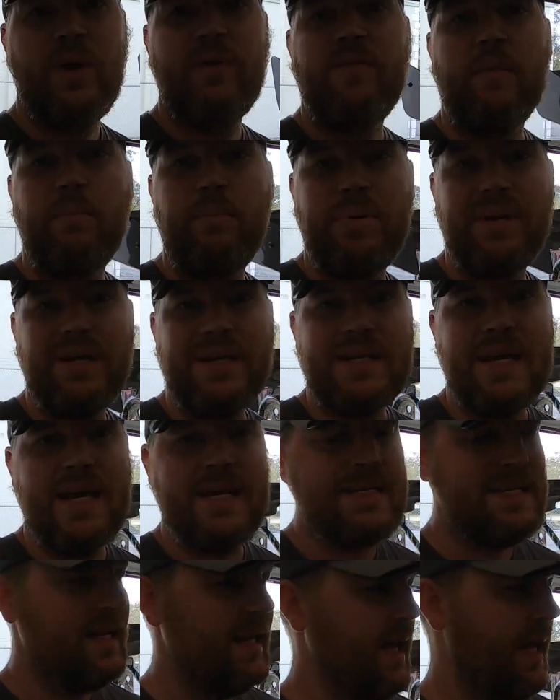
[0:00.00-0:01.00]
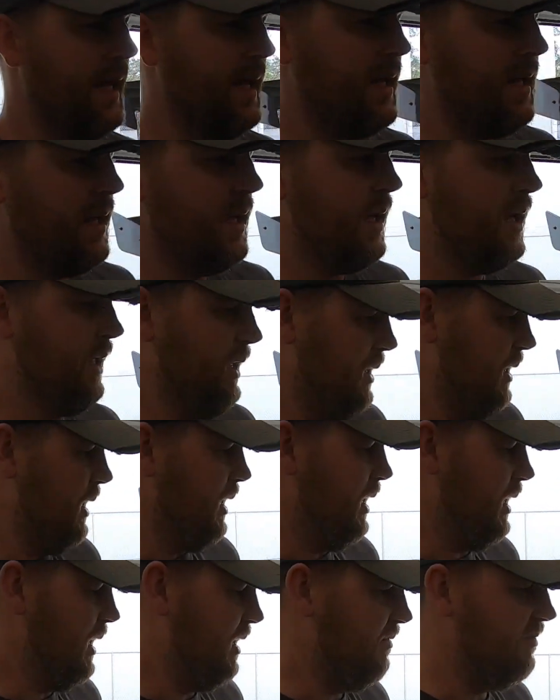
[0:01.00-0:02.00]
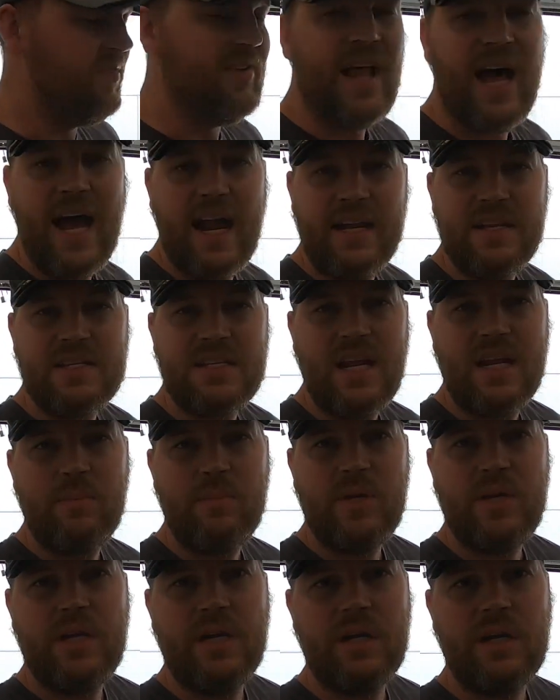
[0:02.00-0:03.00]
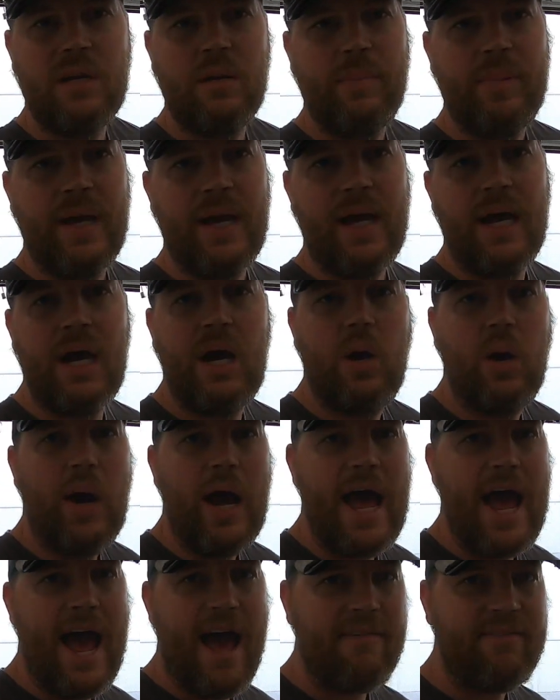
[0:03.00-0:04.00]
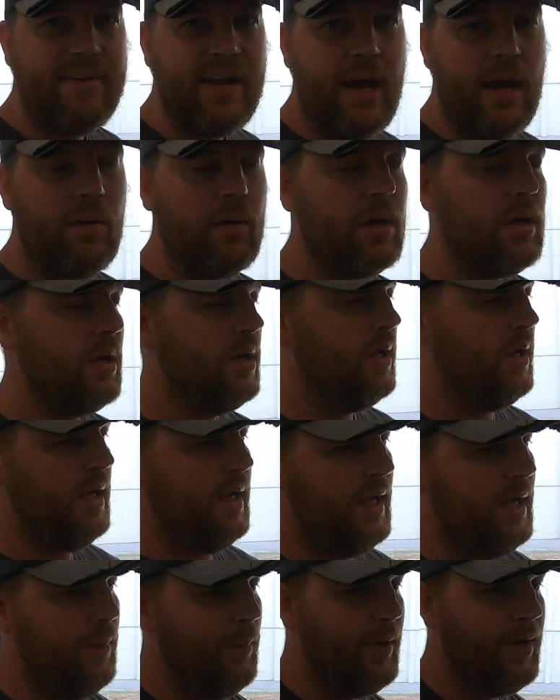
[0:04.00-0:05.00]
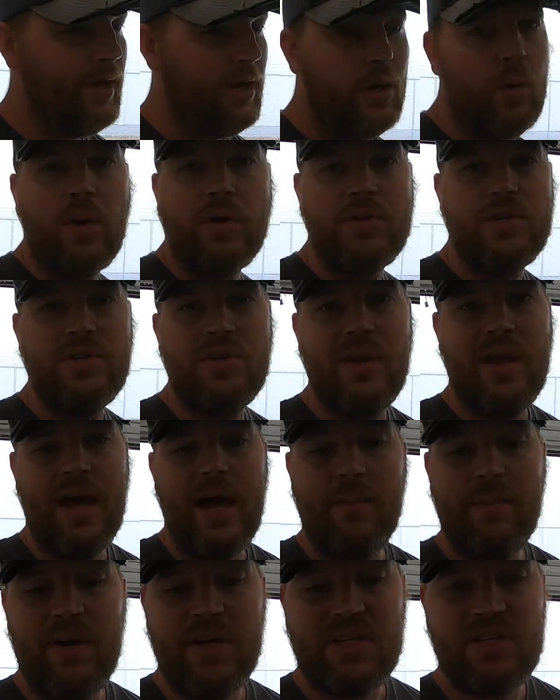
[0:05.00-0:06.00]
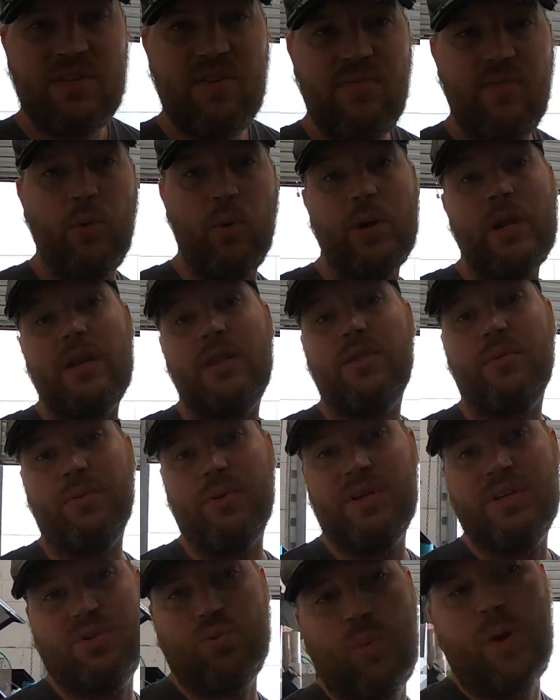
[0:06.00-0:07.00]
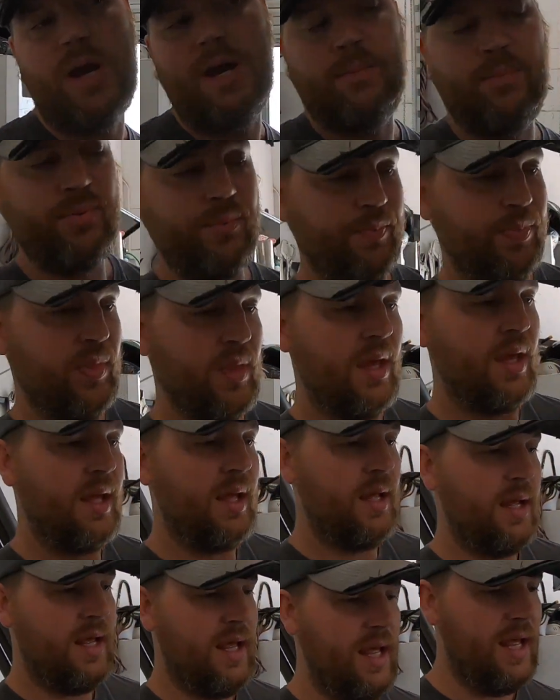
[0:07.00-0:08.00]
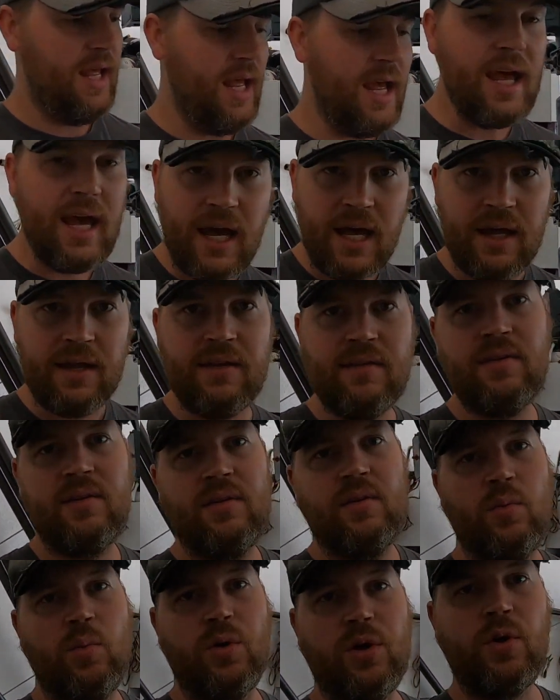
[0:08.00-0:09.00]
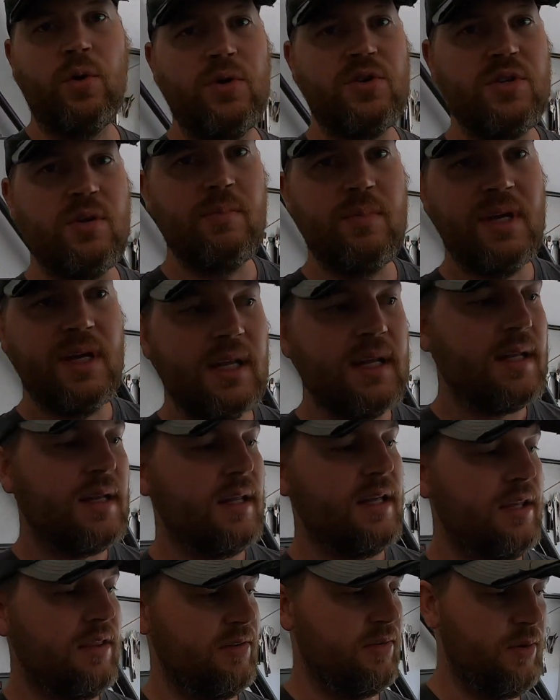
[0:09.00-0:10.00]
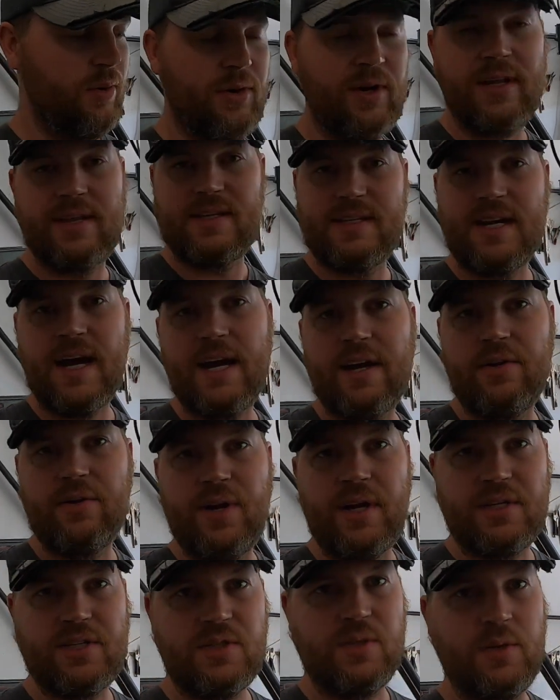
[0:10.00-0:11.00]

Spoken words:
We have a big day today. Vlad is going to be here in about a half an hour, and we are going to do the MS43 swap. And we're going to immediately throw it on the dyno next